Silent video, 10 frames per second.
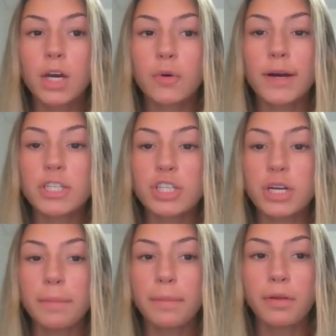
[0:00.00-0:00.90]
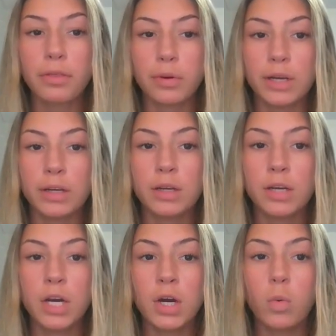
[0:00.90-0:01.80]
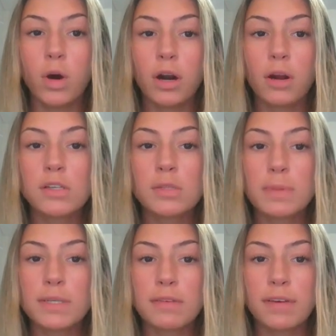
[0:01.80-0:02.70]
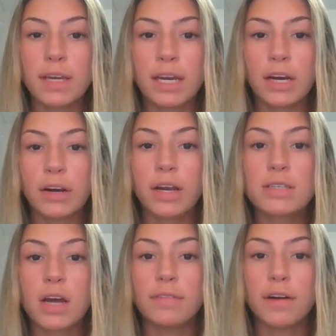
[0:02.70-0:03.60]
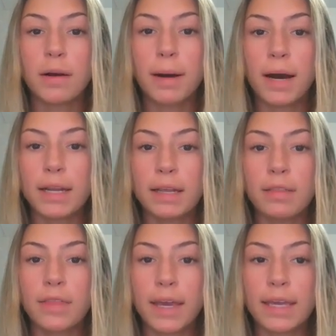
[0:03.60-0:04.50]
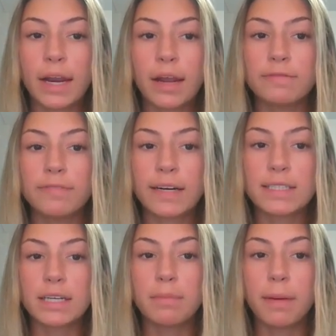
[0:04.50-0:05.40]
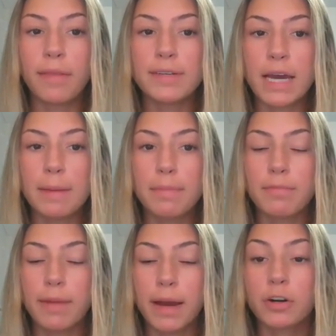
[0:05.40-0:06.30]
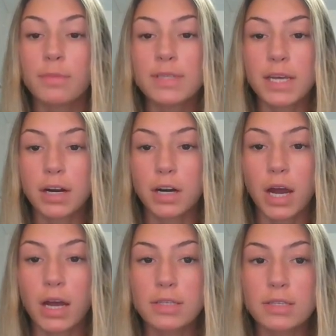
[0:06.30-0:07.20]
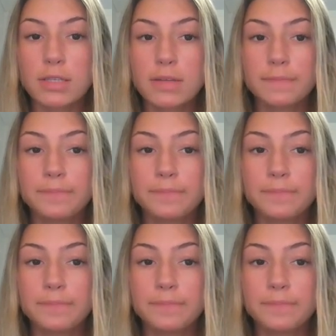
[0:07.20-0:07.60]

Question number 3. What are the specific areas of our body that get affected by the type of microbes in our guts?